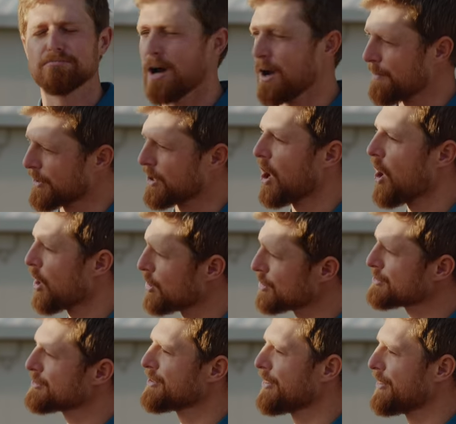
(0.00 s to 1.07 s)
by the
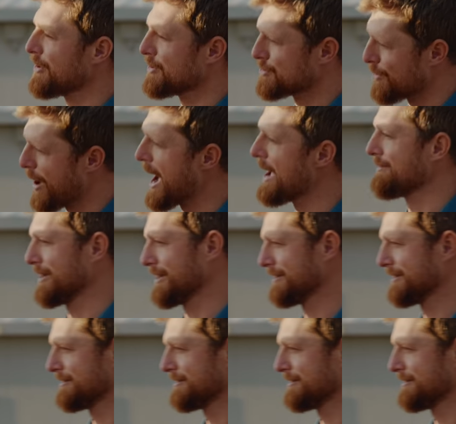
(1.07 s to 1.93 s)
cars they're driving.